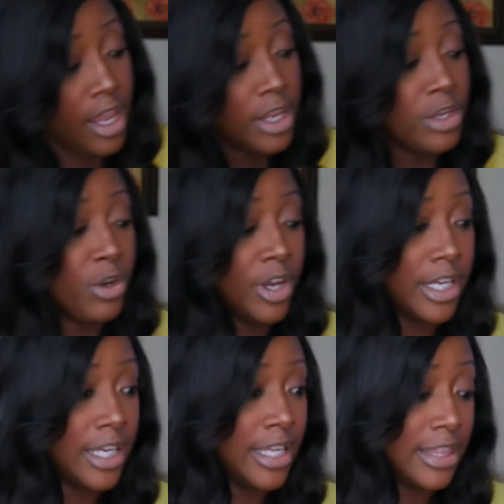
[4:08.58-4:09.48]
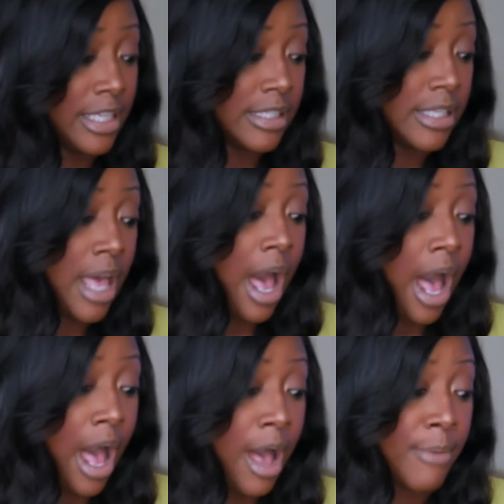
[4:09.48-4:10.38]
You're gonna get this
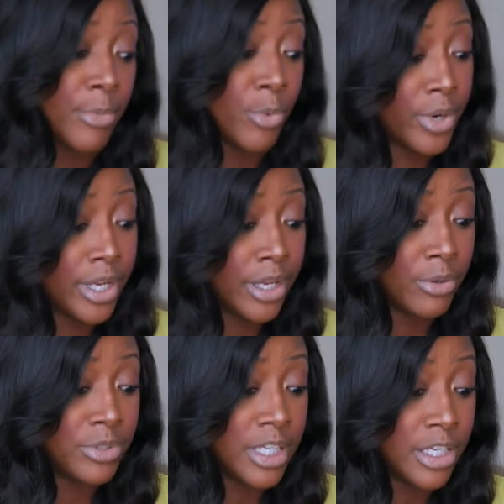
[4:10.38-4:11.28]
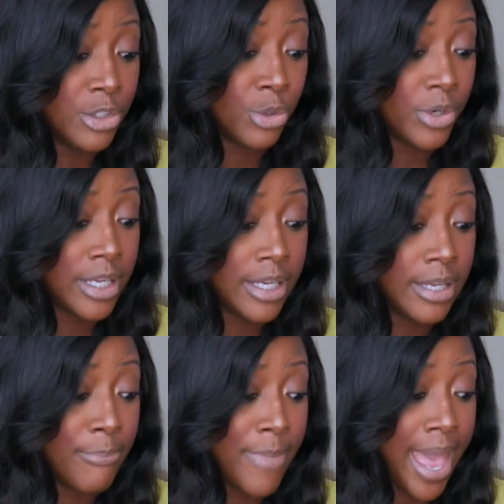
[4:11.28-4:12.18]
Real Tea
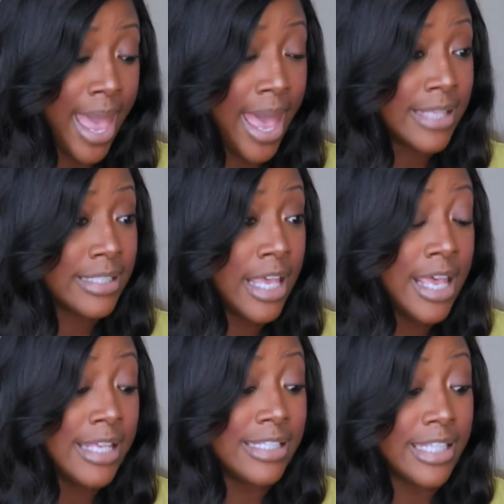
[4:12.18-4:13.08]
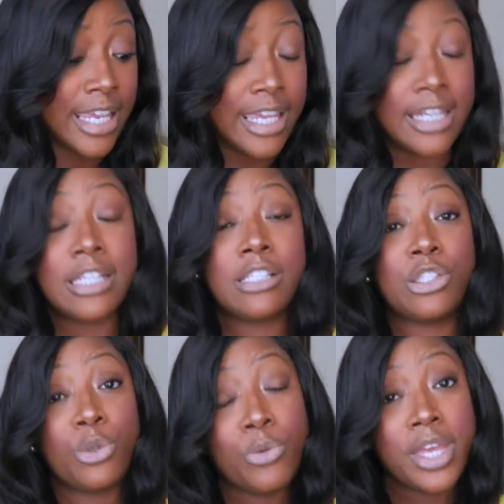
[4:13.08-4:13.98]
Tree Mask, Skin
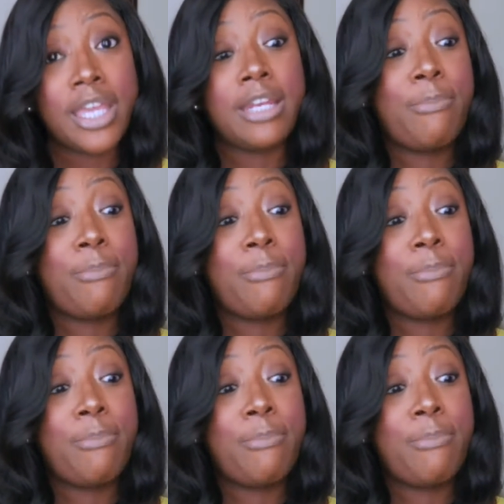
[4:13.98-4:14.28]
Soothing